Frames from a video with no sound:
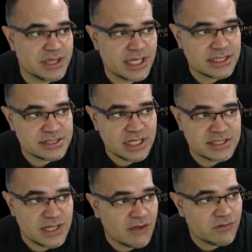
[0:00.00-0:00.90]
a
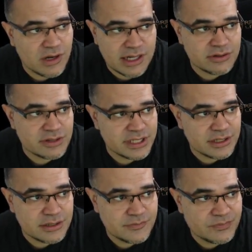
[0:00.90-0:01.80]
software auto
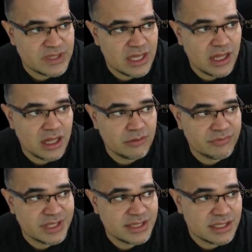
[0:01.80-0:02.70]
clicker.
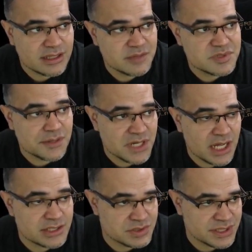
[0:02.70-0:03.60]
In the clips, I'm
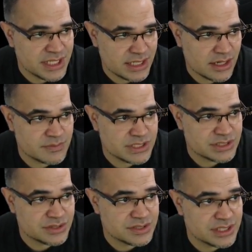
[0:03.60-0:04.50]
not doing that. I'm just
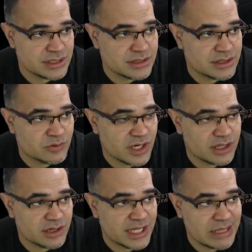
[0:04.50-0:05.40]
using the
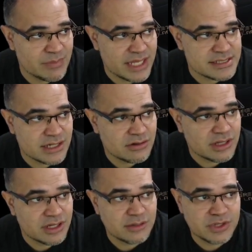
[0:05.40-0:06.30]
regular Game Pass auto
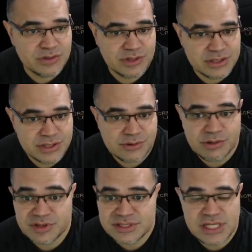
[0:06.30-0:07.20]
clicker, but you can do it
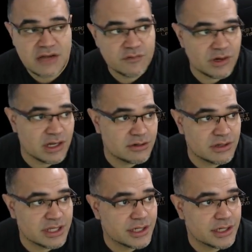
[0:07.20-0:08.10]
with the software auto
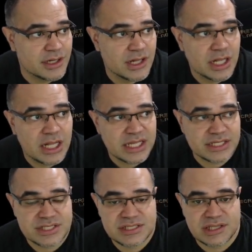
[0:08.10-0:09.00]
clicker. It's
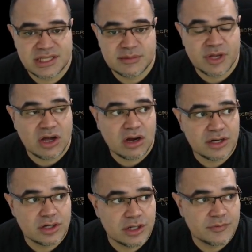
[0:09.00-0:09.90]
just a little bit
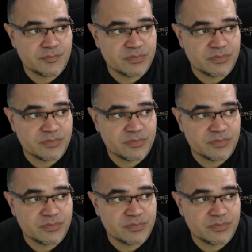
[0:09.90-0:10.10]
harder